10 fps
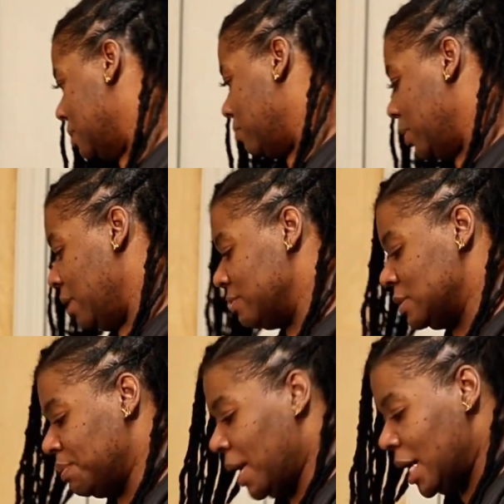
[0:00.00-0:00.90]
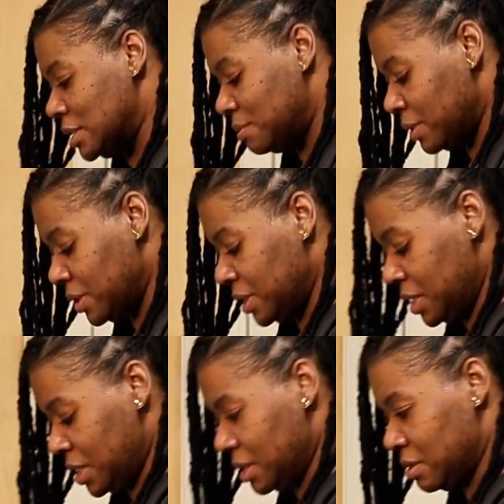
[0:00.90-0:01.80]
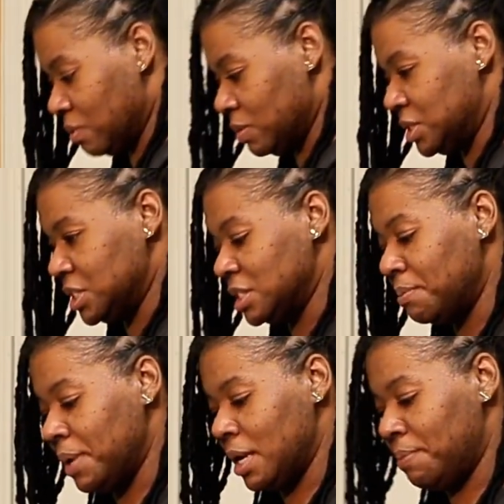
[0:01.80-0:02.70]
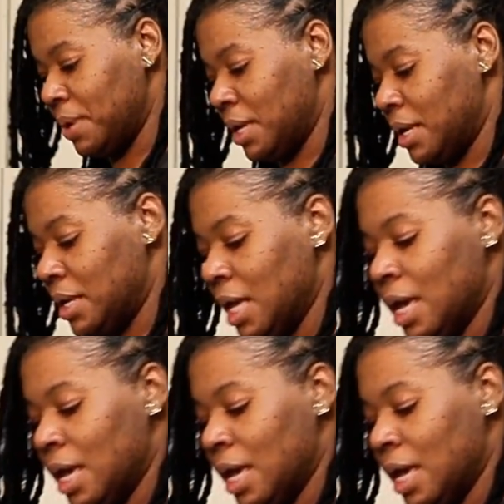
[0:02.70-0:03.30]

whatever supplies I'm going to need, which is a bedpan.